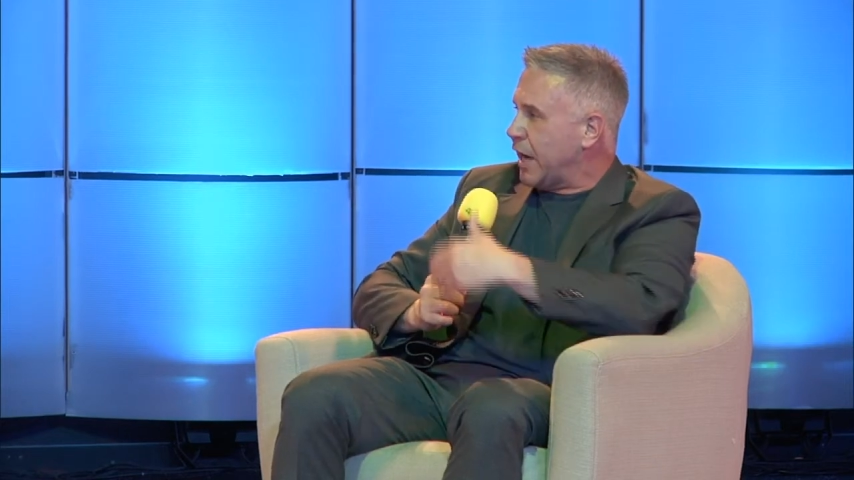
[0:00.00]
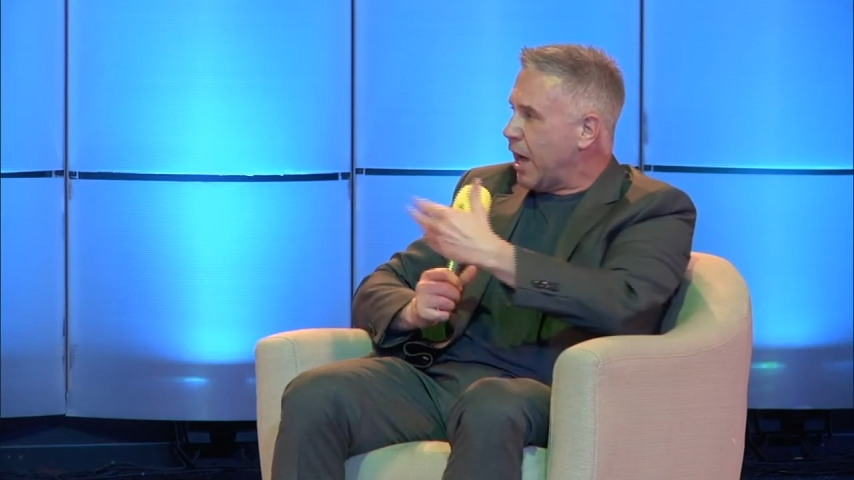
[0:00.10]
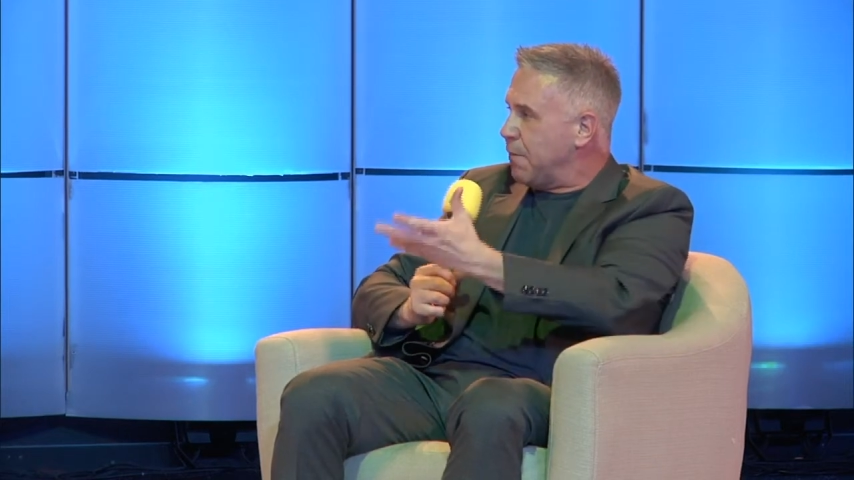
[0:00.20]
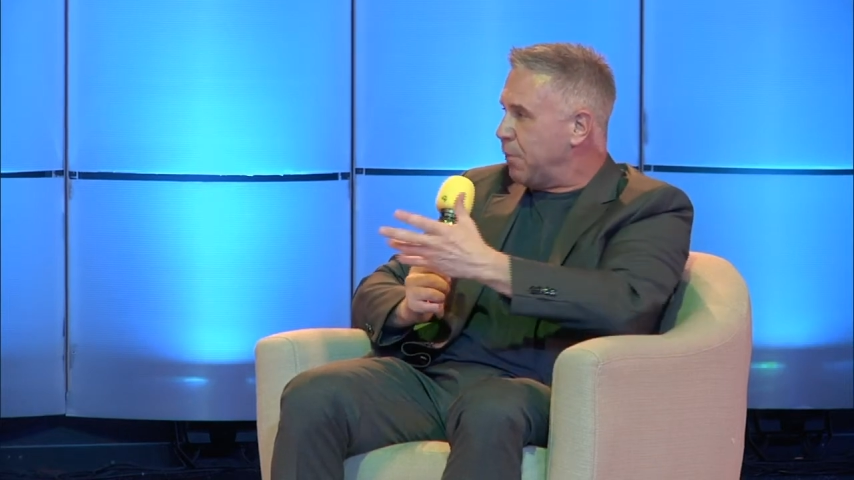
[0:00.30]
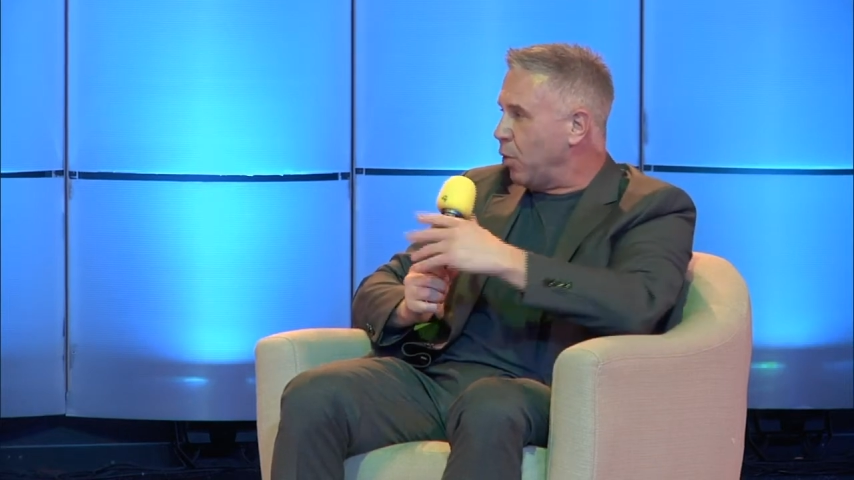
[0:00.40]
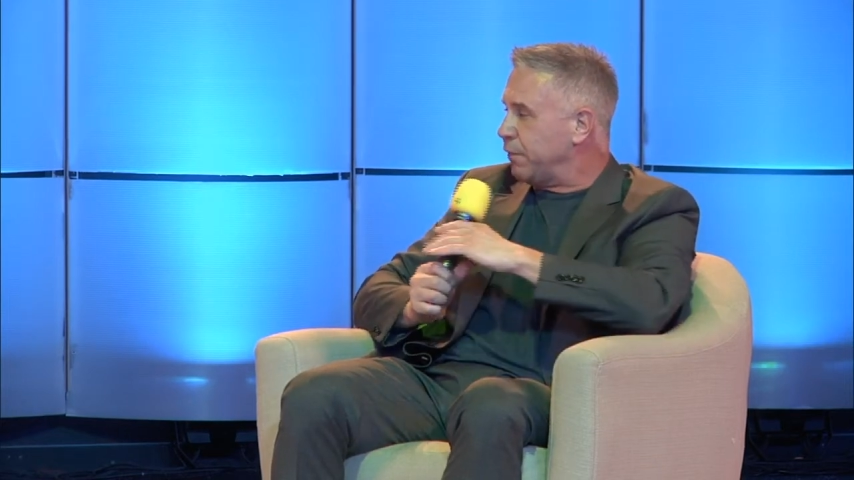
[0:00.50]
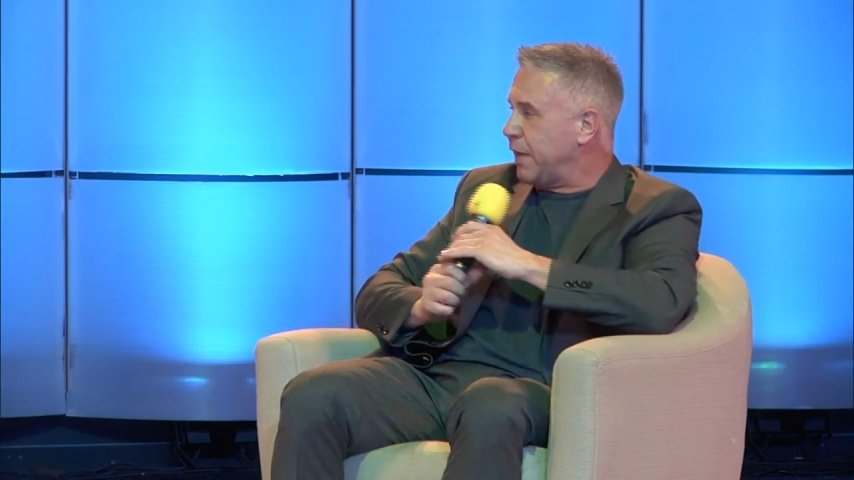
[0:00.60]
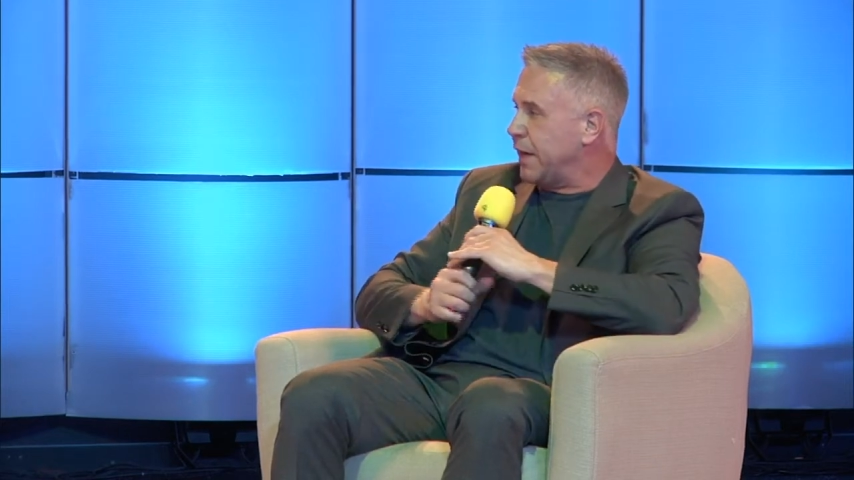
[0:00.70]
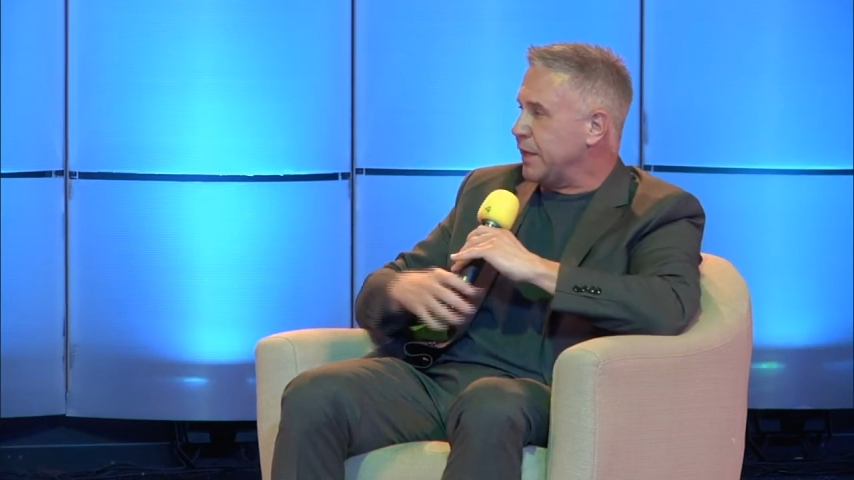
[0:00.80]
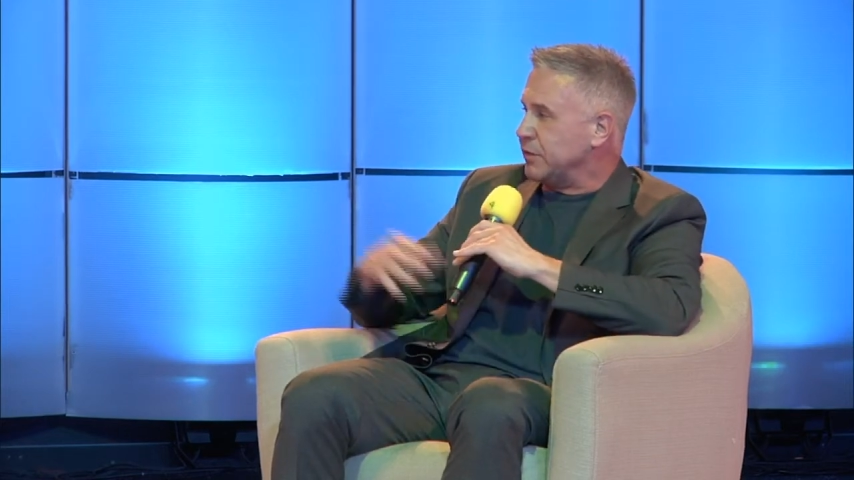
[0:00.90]
how important
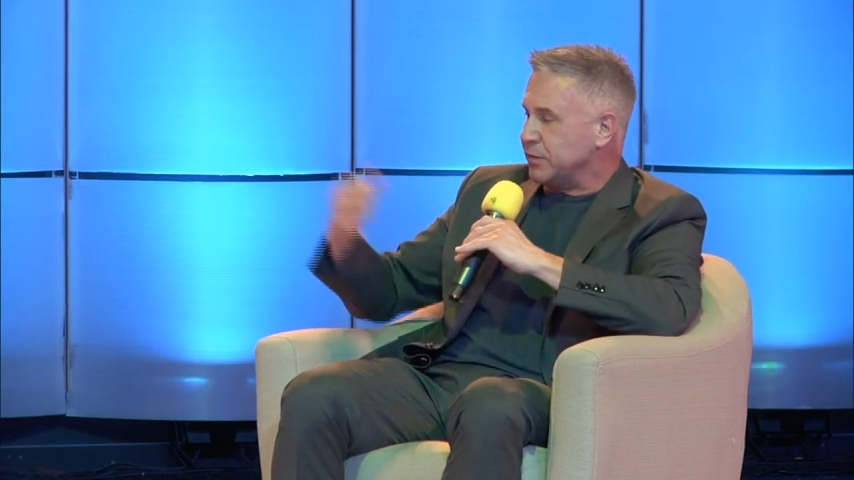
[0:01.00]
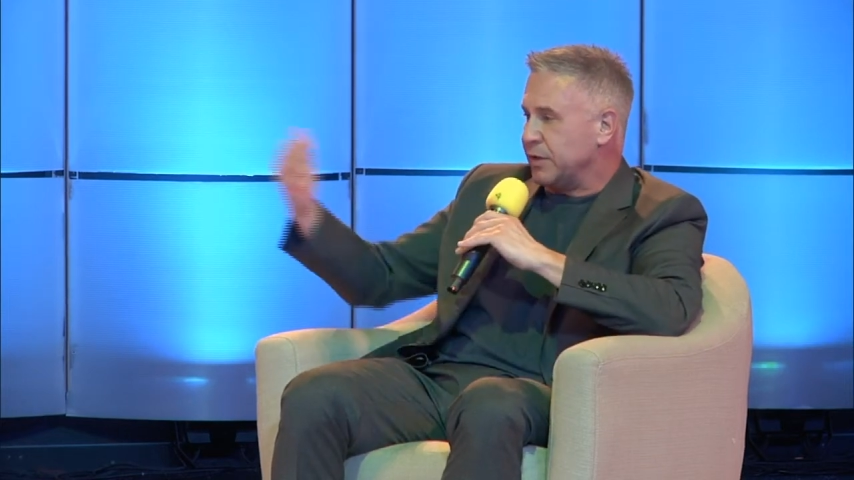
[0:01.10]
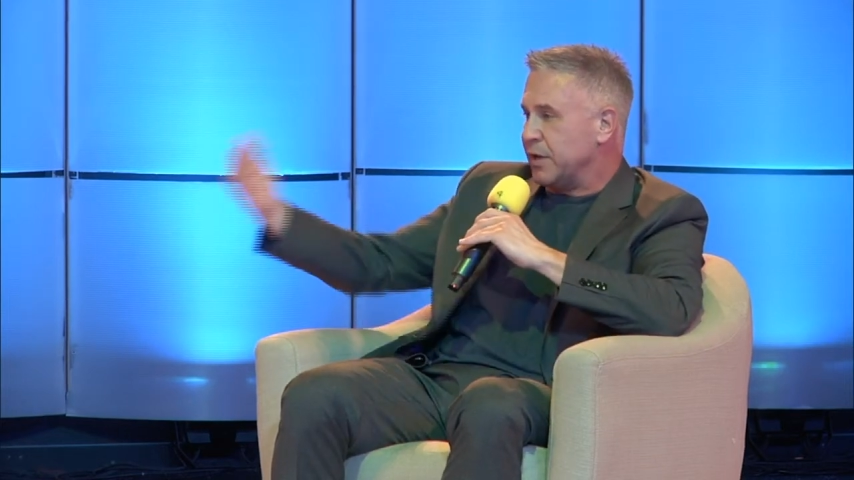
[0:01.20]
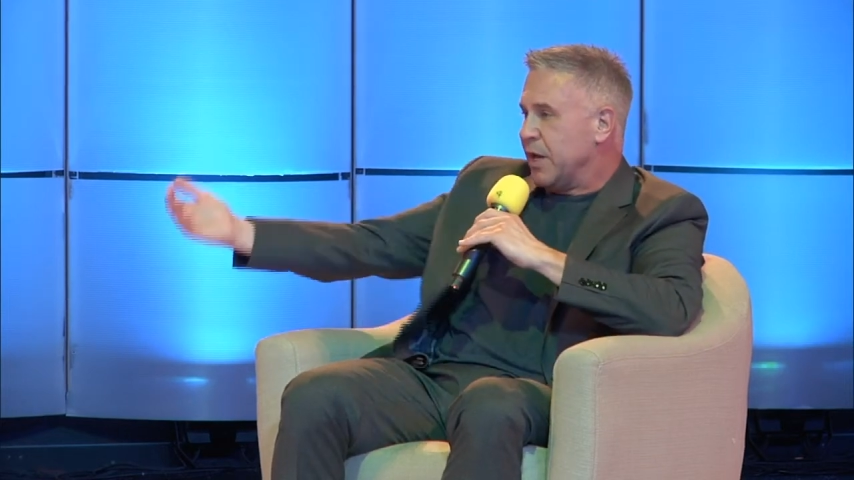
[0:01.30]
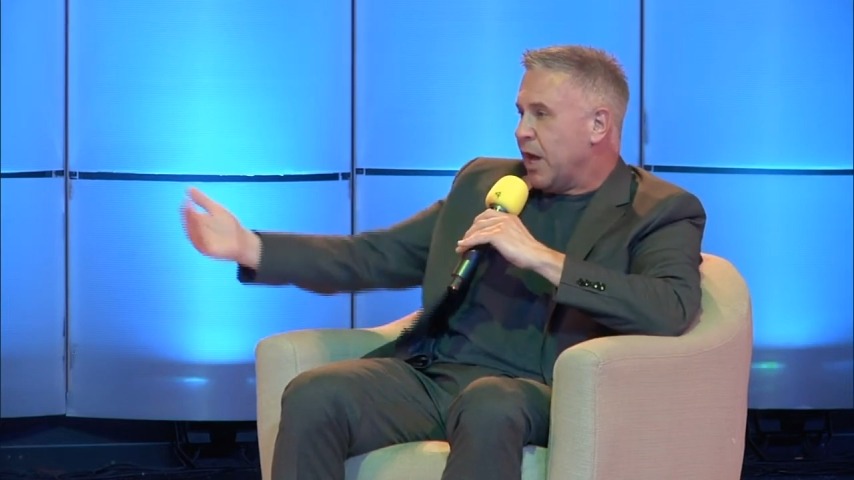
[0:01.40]
that is, and